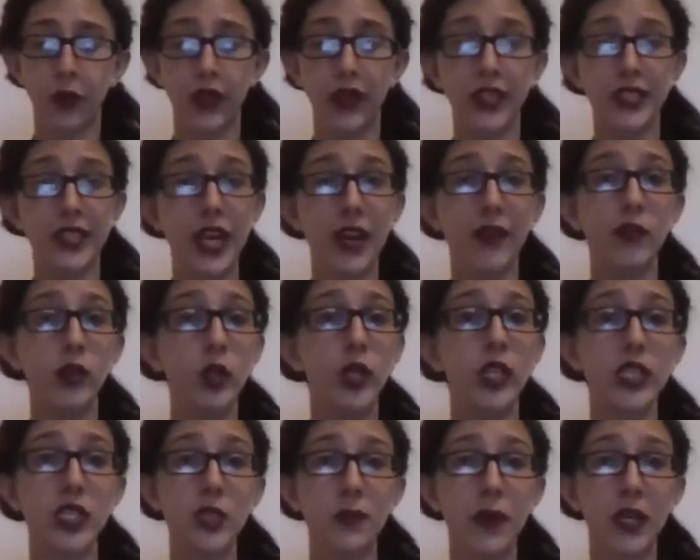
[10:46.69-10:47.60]
the devil,
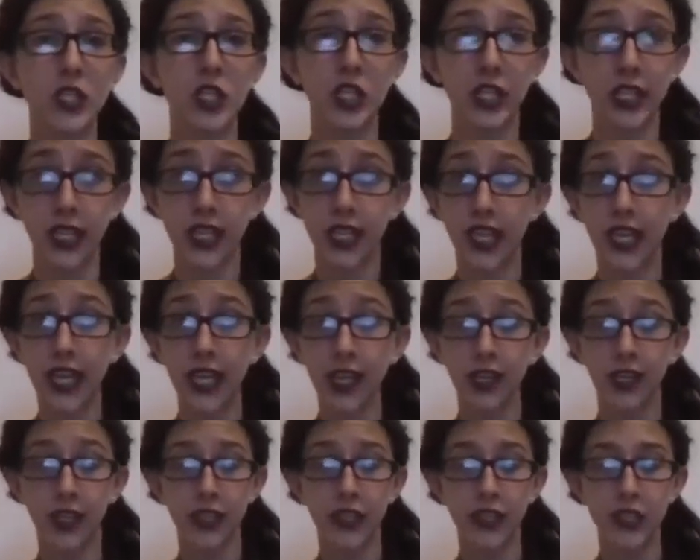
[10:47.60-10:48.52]
especially in
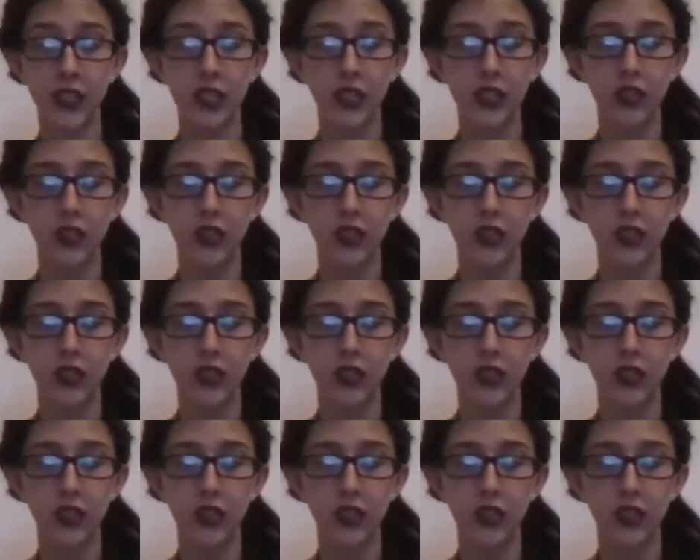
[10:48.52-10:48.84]
England.